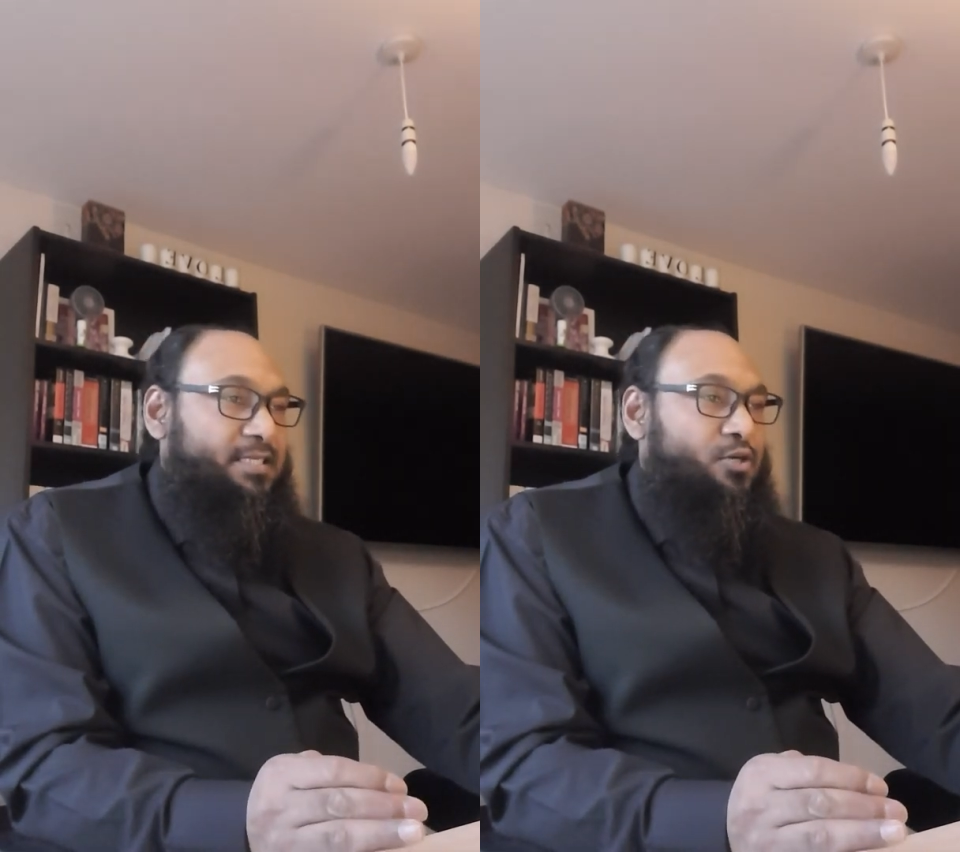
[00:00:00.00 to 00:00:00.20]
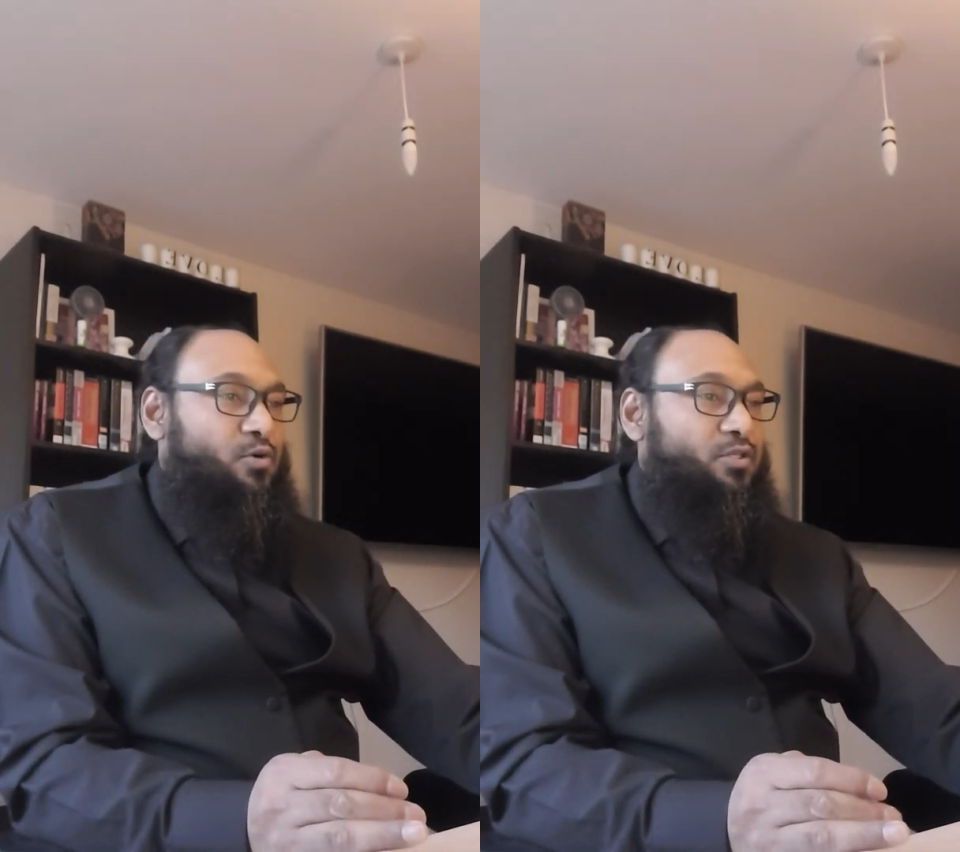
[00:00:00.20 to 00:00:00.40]
the
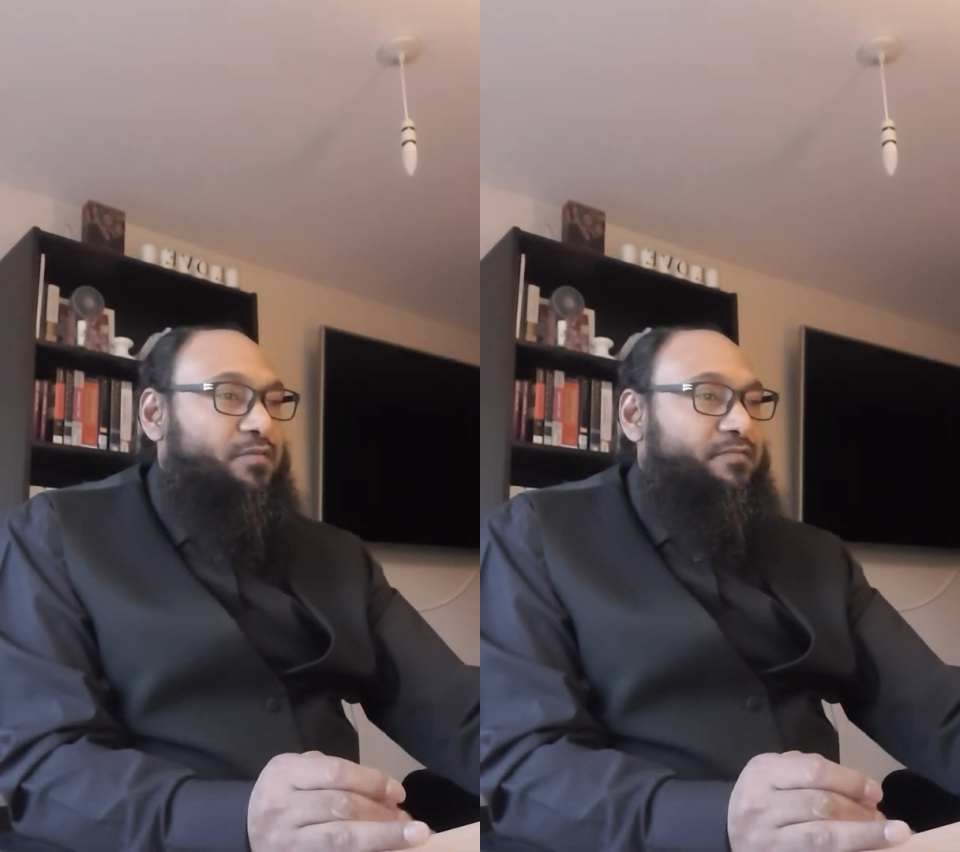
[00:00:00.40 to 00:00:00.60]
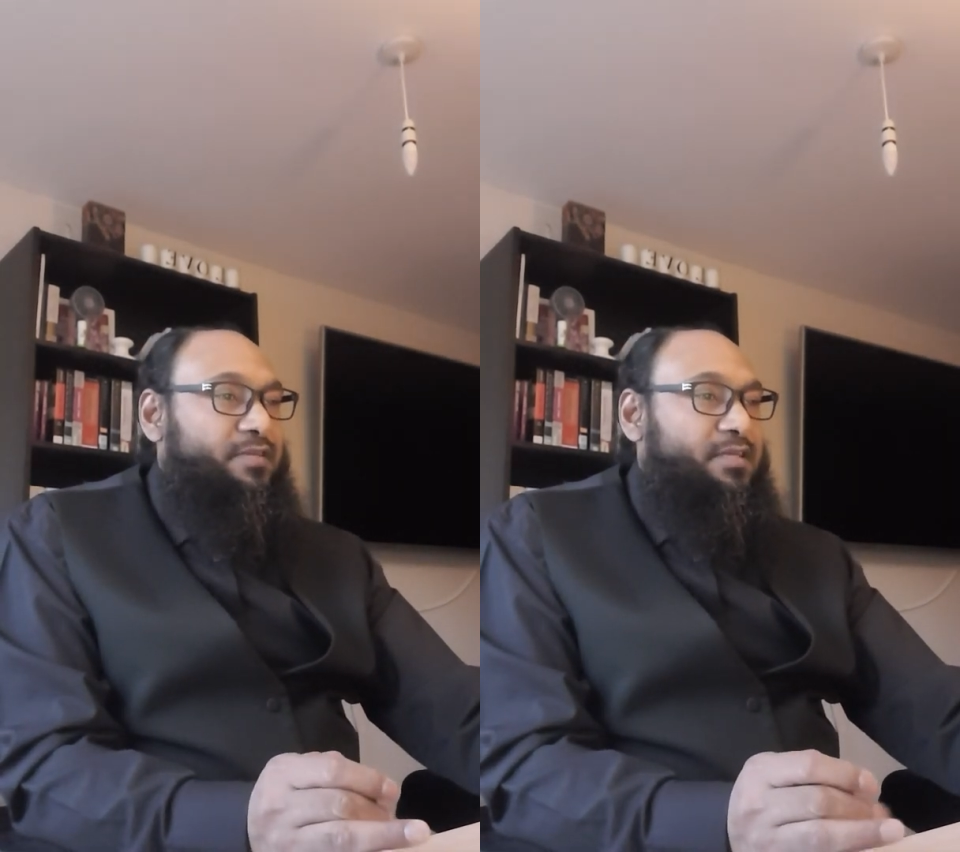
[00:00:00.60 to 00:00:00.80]
Court
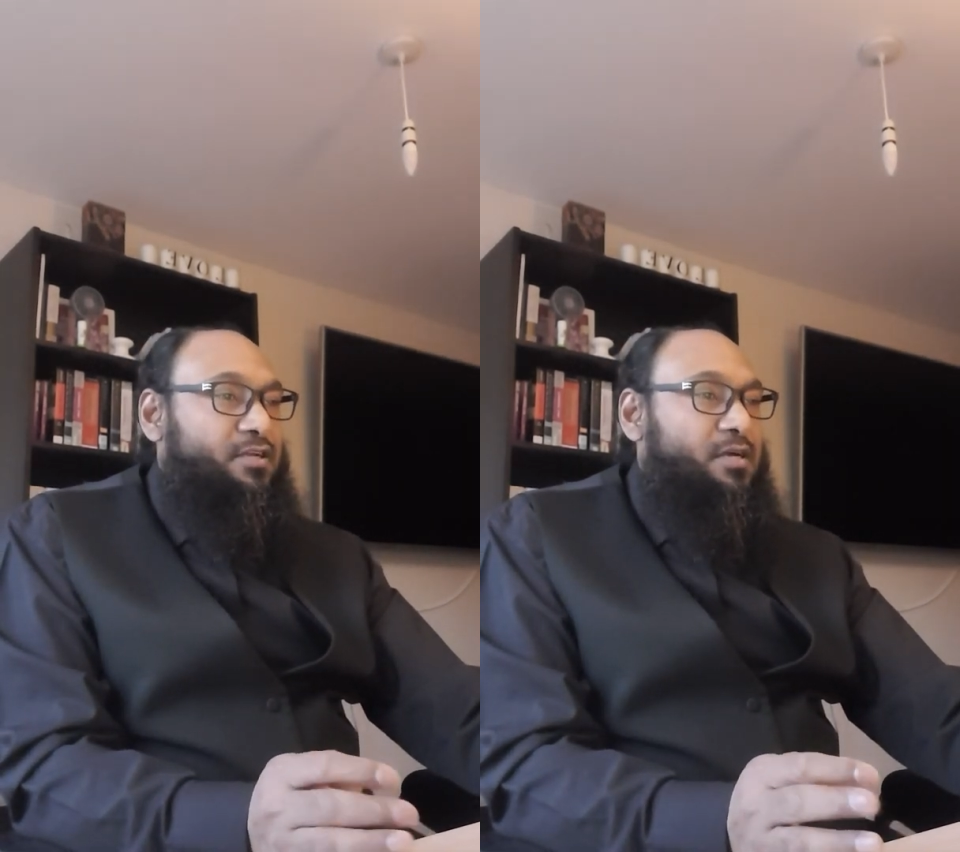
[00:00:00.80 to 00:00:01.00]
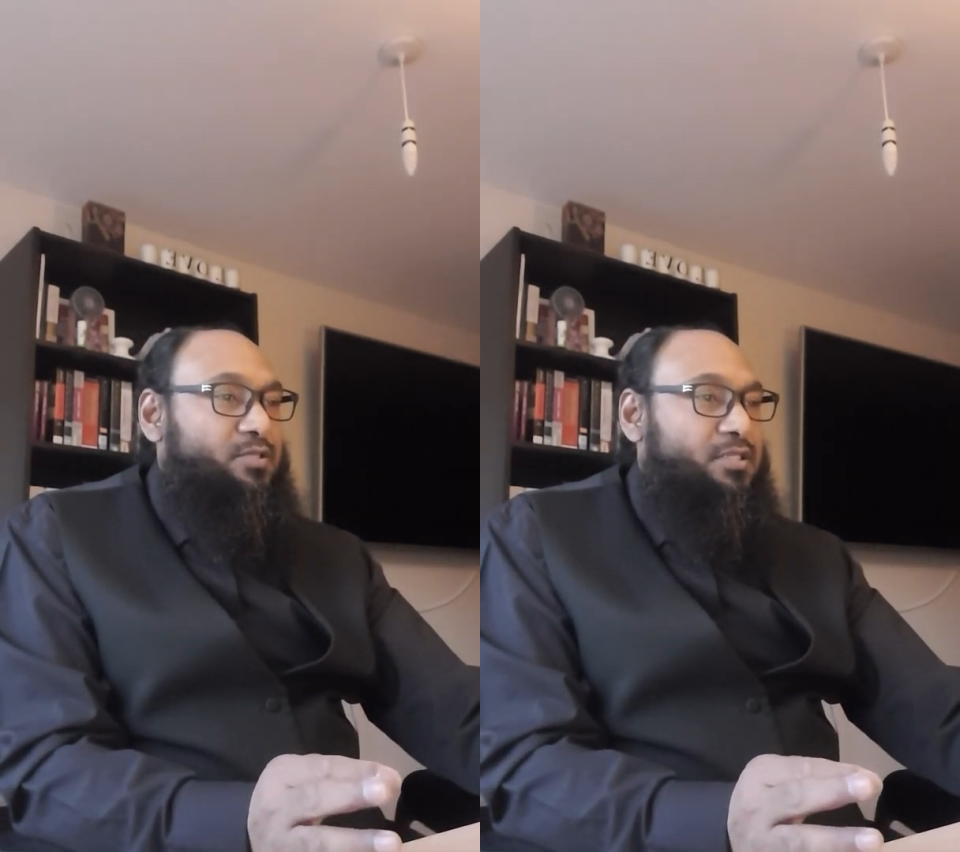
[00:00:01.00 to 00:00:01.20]
of the
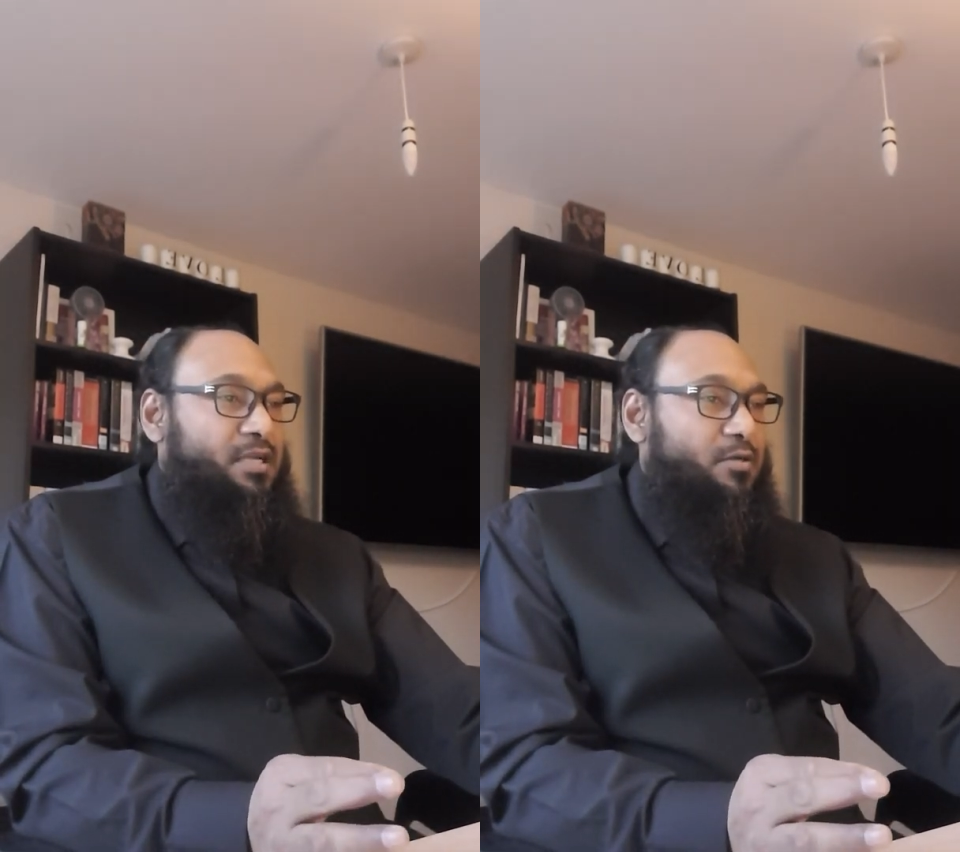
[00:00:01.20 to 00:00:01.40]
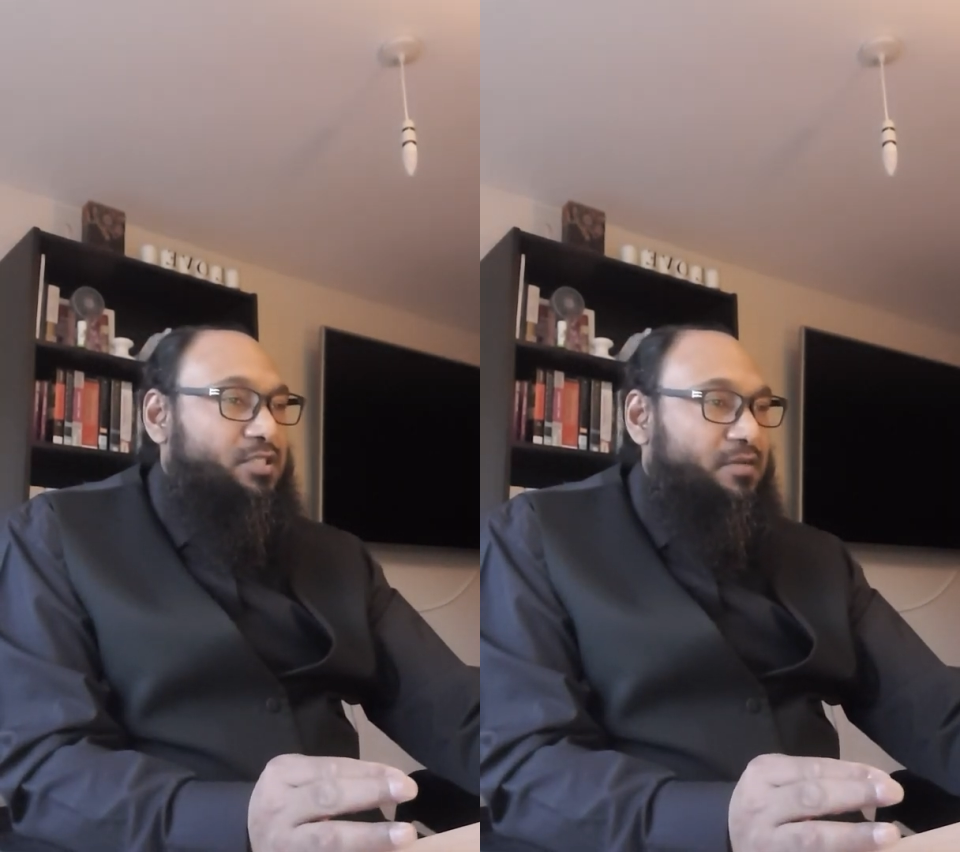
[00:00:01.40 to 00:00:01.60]

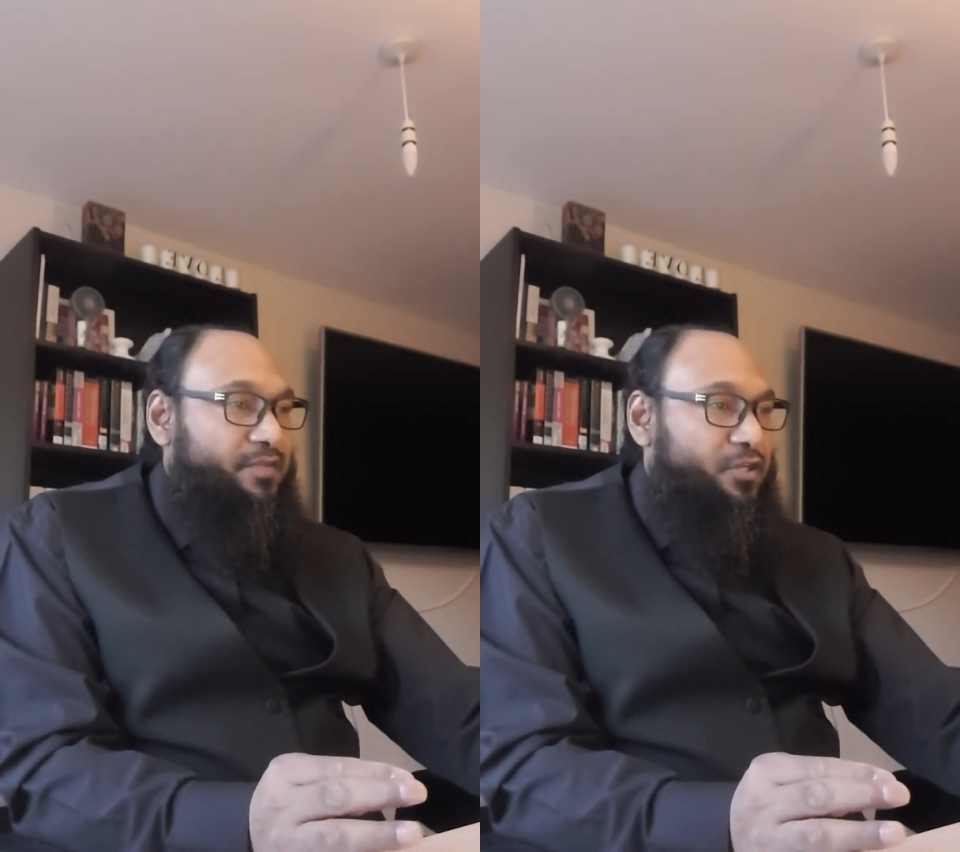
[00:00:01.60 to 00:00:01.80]
Council of the